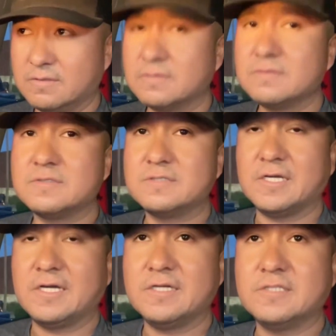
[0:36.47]

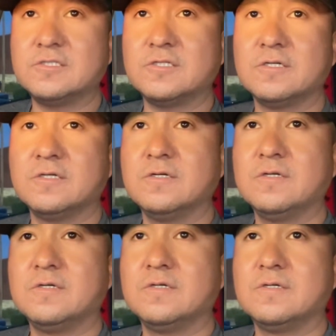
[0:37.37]
Sage,
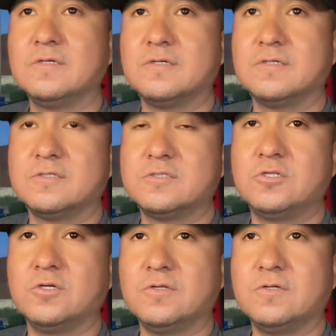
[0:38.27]

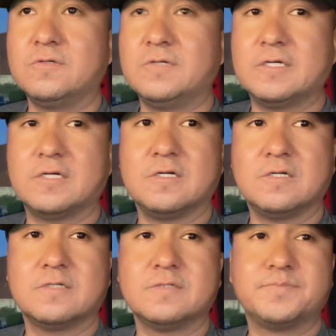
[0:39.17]
Cholo, and
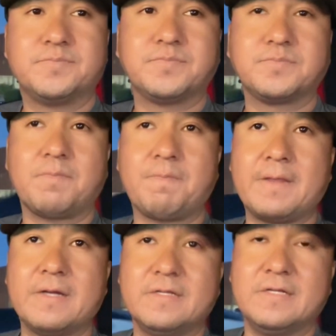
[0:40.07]
Kong.
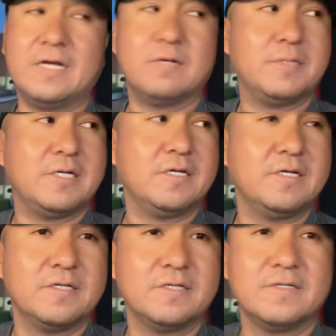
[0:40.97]
That'll be
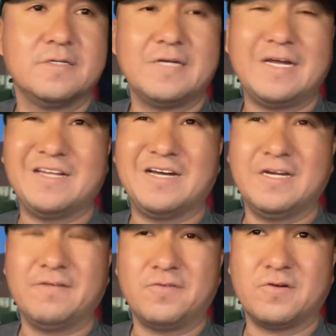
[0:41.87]
at the
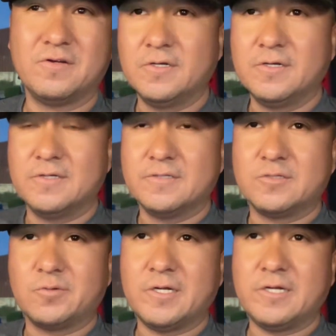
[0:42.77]
INFR.
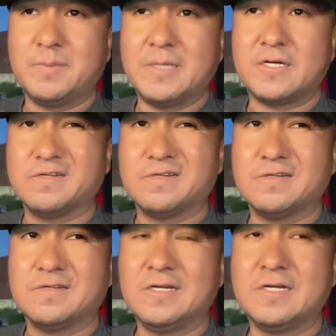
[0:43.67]
So we're headed back
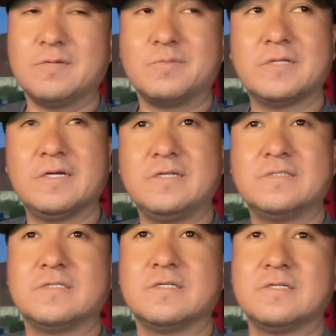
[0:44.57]
in a couple
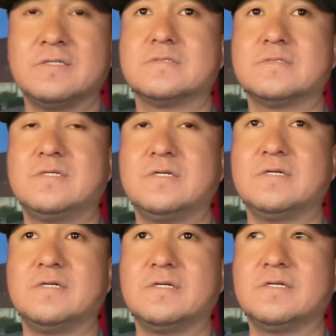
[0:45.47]
days uh,
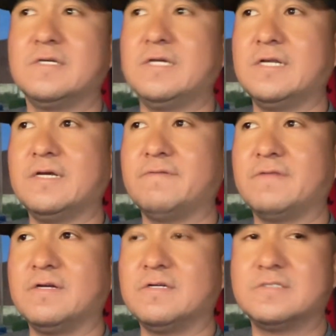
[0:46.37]
to get
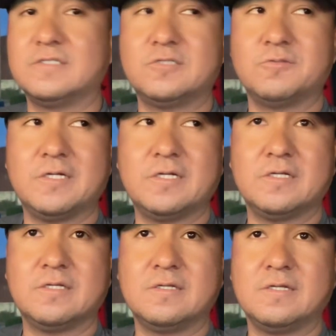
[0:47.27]
everything all situated
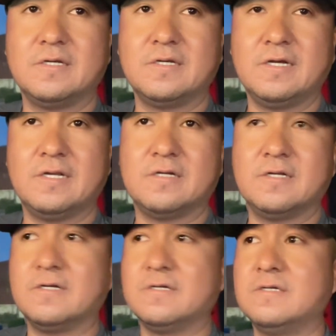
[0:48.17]
and head on
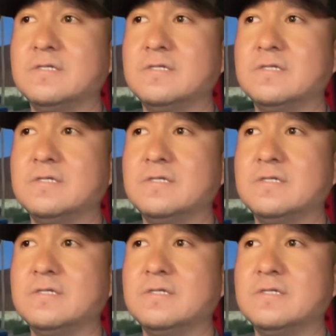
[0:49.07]
out.